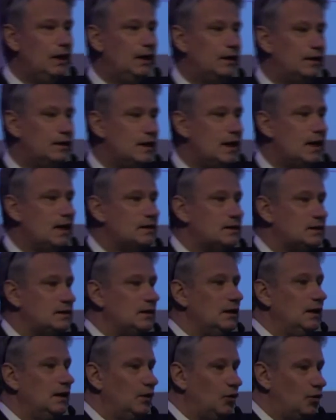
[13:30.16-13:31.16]
that
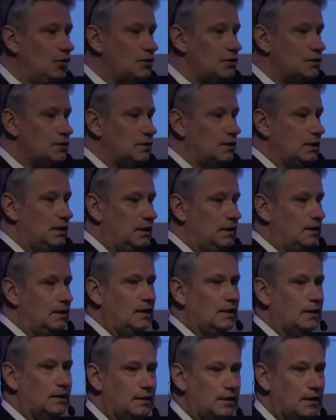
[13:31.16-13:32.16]
also
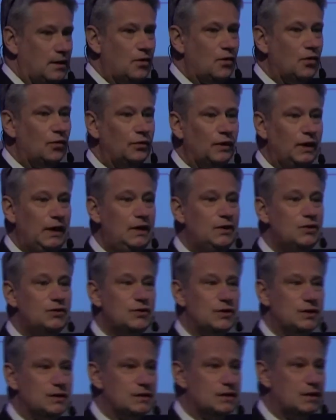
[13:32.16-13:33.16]
their own
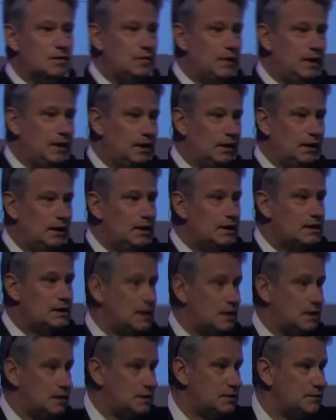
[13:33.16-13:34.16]
interests are being
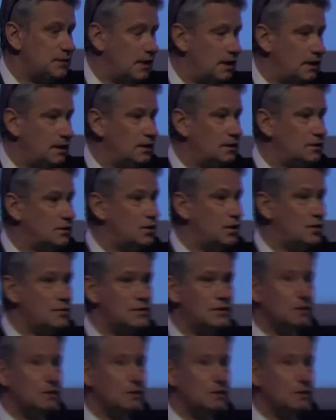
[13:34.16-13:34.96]
satisfied in terms